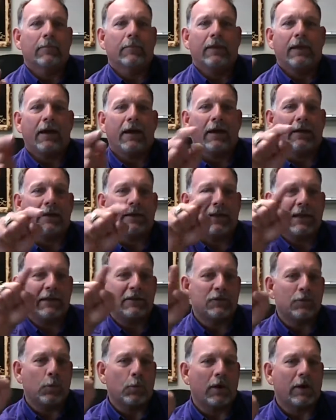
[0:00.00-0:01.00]
cut
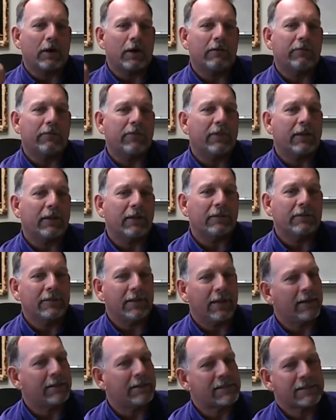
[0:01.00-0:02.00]
each one of the
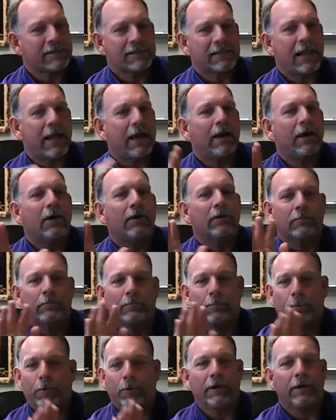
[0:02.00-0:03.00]
tests out
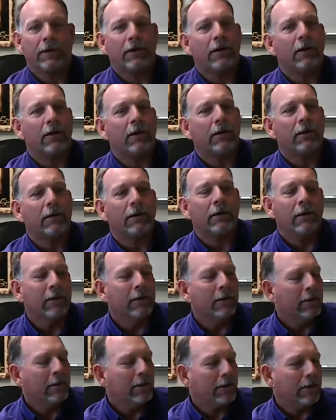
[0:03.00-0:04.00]
and put it on
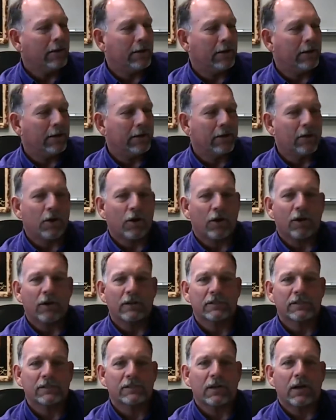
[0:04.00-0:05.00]

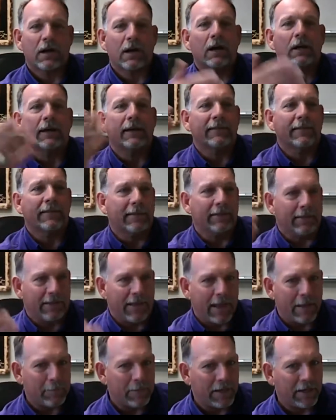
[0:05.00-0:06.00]
cardstock and then
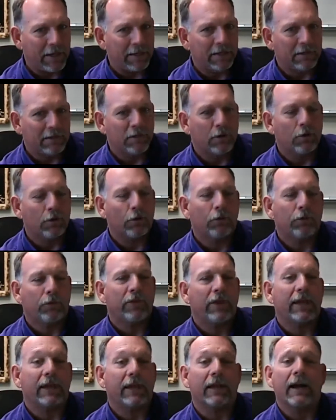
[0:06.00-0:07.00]
laminated the whole
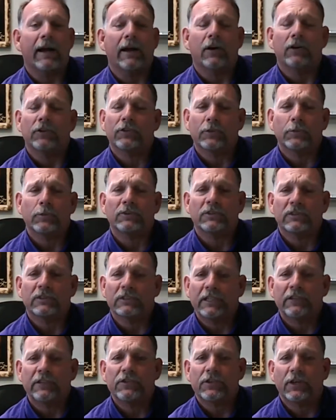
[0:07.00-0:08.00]
thing. I also was a
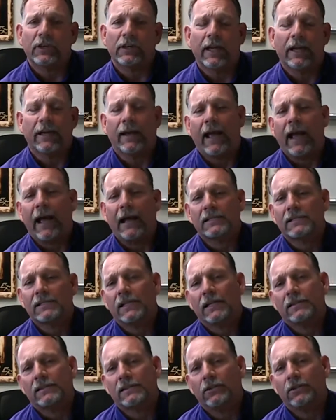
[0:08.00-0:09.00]
teacher and had
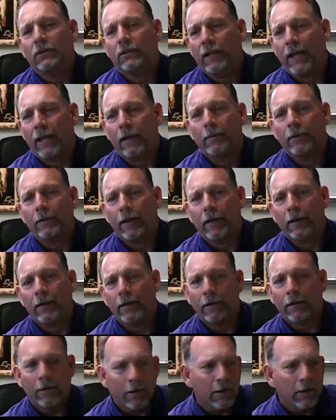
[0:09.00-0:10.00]
access to a
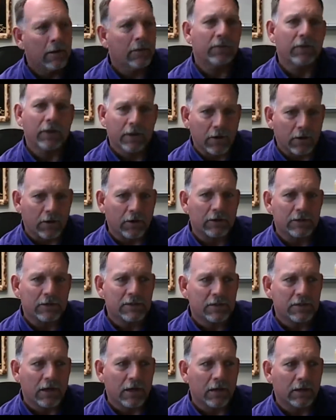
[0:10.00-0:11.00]
laminator, the
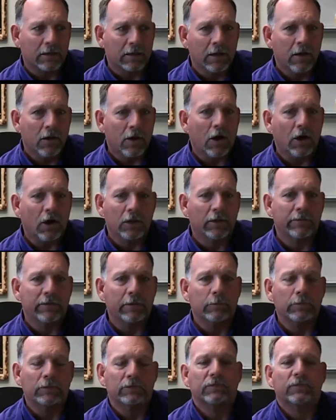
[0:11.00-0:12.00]
cardstock. All of
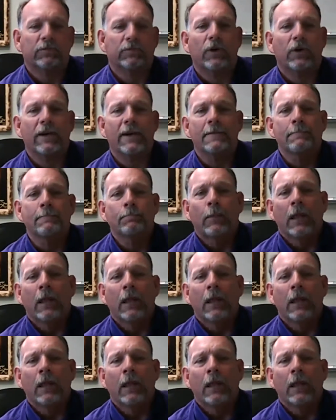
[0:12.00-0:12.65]
it was free.